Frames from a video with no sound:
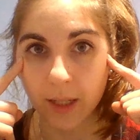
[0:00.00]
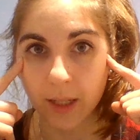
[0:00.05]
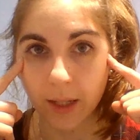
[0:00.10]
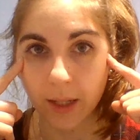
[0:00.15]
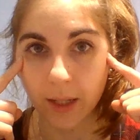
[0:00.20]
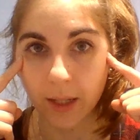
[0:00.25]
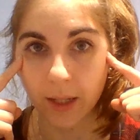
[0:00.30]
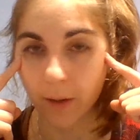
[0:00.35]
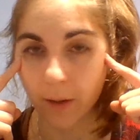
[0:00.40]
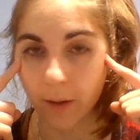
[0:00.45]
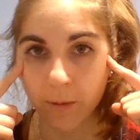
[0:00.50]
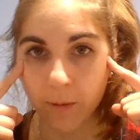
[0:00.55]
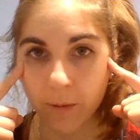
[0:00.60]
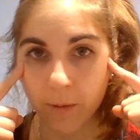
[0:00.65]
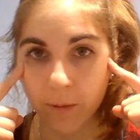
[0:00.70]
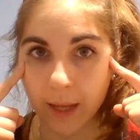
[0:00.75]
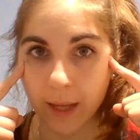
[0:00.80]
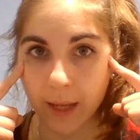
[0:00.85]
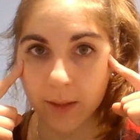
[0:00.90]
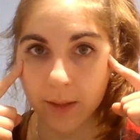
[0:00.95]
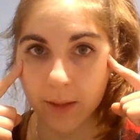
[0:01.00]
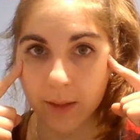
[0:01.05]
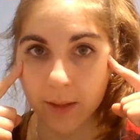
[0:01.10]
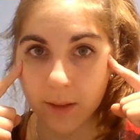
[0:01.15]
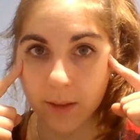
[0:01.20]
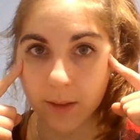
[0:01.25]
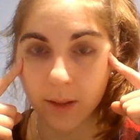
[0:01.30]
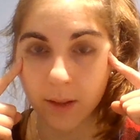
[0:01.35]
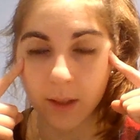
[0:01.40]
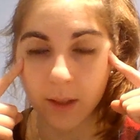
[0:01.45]
in your
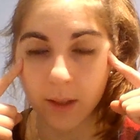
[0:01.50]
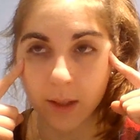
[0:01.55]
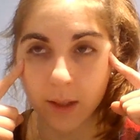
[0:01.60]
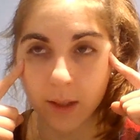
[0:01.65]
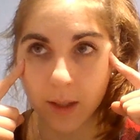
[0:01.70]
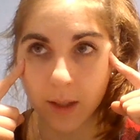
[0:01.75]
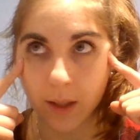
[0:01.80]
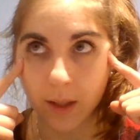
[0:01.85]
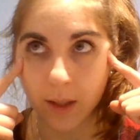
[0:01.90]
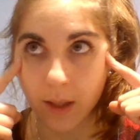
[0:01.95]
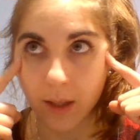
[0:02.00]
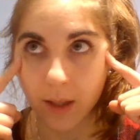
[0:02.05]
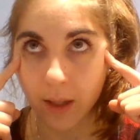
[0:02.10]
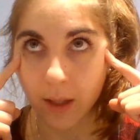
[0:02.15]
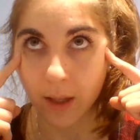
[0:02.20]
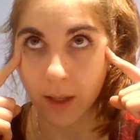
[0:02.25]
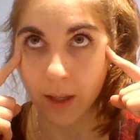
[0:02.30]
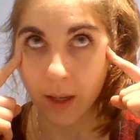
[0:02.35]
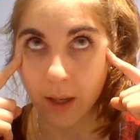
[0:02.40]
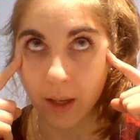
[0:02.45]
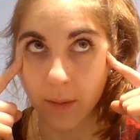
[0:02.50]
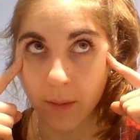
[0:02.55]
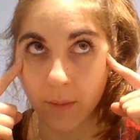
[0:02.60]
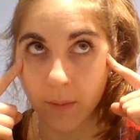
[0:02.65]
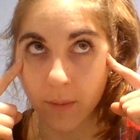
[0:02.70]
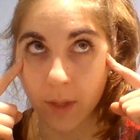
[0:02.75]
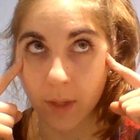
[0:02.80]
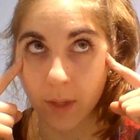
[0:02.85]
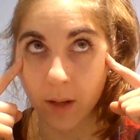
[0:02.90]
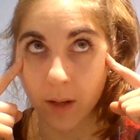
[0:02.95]
face. And
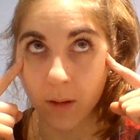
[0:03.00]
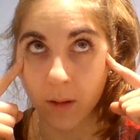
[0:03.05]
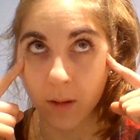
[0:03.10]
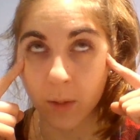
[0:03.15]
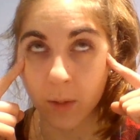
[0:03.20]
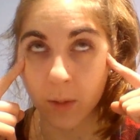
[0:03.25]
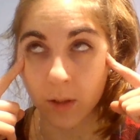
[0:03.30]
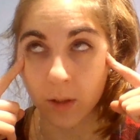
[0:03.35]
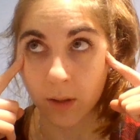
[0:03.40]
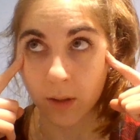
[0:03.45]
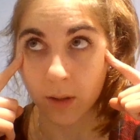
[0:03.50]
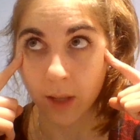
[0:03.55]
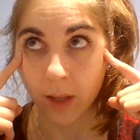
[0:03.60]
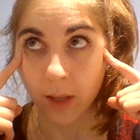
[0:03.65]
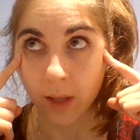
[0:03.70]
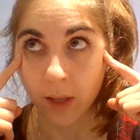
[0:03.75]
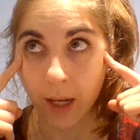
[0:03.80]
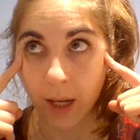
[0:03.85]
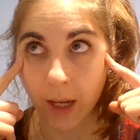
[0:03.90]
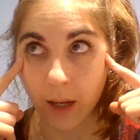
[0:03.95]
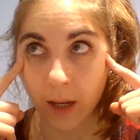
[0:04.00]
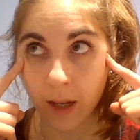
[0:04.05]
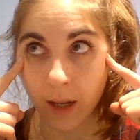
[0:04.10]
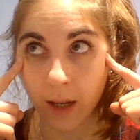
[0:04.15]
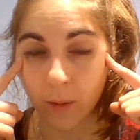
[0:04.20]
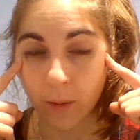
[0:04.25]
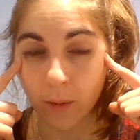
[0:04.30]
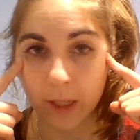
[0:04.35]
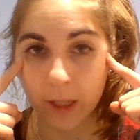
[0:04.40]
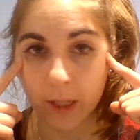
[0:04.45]
almost like
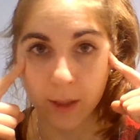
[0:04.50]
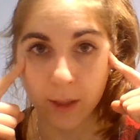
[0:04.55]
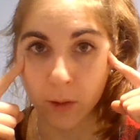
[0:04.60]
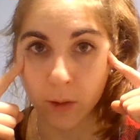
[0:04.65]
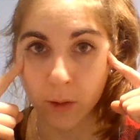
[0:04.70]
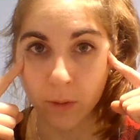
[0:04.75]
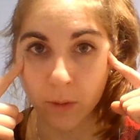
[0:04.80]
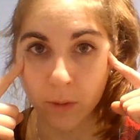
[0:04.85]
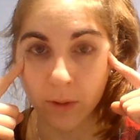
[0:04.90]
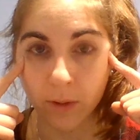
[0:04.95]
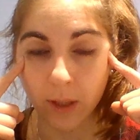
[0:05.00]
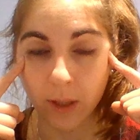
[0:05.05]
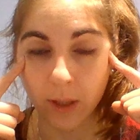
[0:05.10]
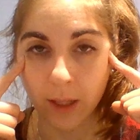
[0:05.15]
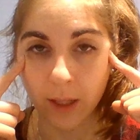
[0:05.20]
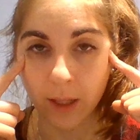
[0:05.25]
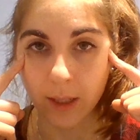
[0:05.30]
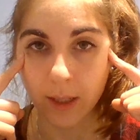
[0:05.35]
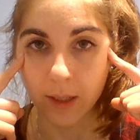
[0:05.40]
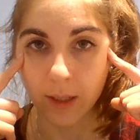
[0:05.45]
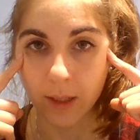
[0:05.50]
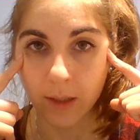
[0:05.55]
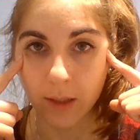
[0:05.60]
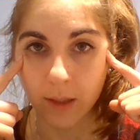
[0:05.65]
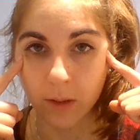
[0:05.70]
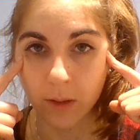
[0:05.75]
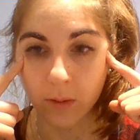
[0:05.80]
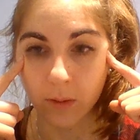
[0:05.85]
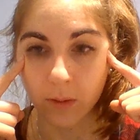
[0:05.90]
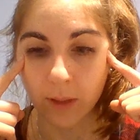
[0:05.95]
a reunion
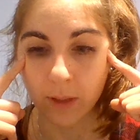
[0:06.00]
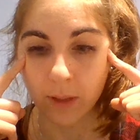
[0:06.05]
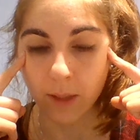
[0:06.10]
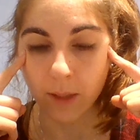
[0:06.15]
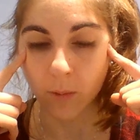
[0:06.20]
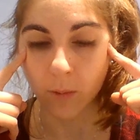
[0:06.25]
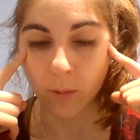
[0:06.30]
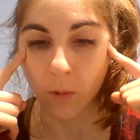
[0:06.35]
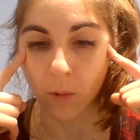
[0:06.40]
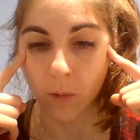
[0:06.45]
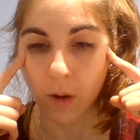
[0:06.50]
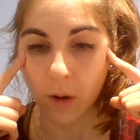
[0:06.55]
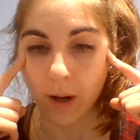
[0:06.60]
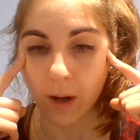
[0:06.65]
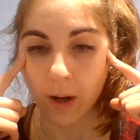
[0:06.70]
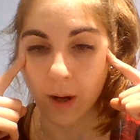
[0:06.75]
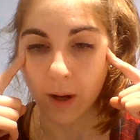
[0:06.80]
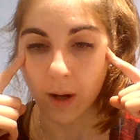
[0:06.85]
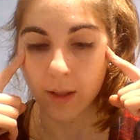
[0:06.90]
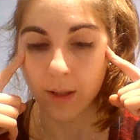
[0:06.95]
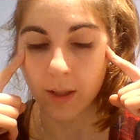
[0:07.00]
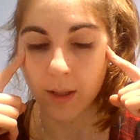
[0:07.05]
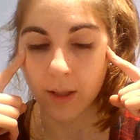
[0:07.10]
you didn't want.